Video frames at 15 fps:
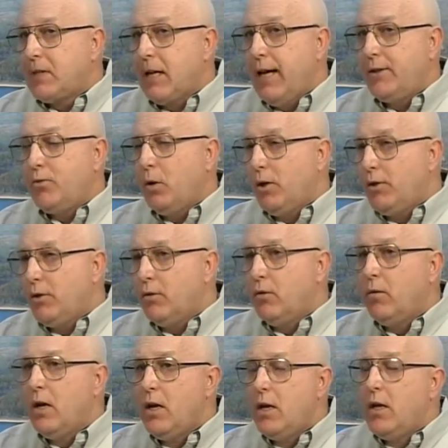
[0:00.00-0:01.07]
what
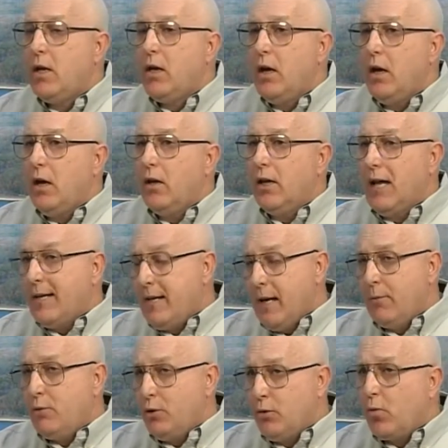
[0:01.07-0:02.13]
you'll a lot of
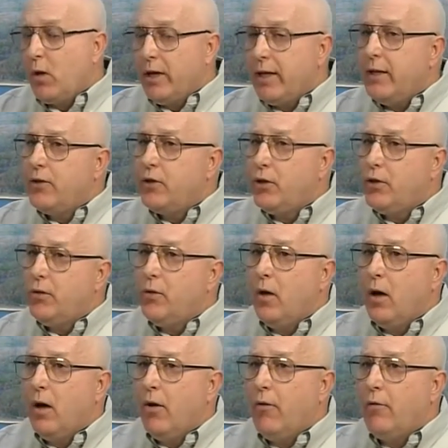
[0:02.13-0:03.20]
times you'll run into
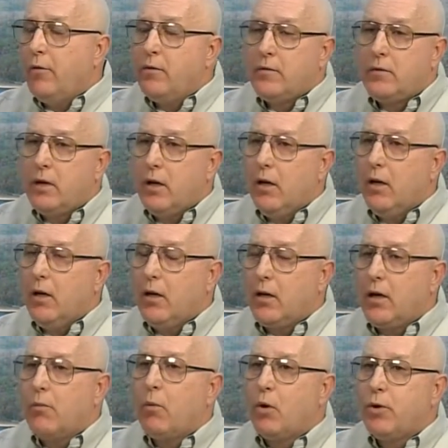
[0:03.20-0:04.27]
on
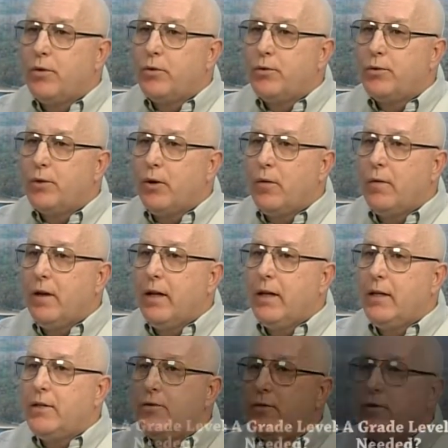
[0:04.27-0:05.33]
commercial surveys.